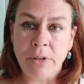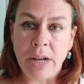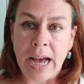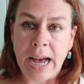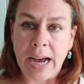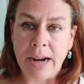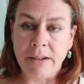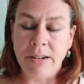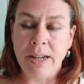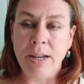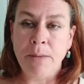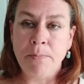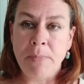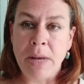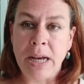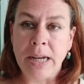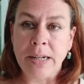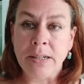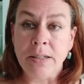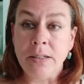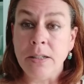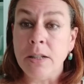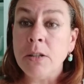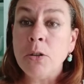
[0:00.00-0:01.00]
Harry and
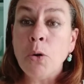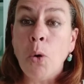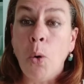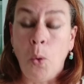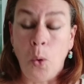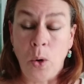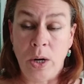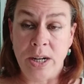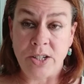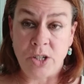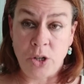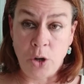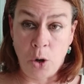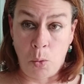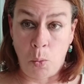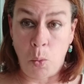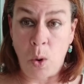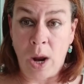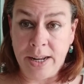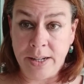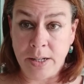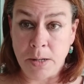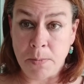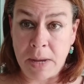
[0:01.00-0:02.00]
Meghan that all is not
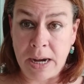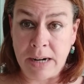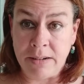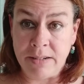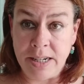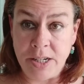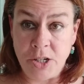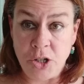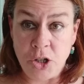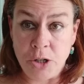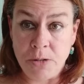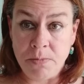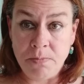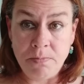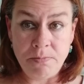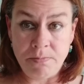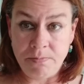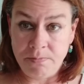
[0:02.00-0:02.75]
well in the marriage.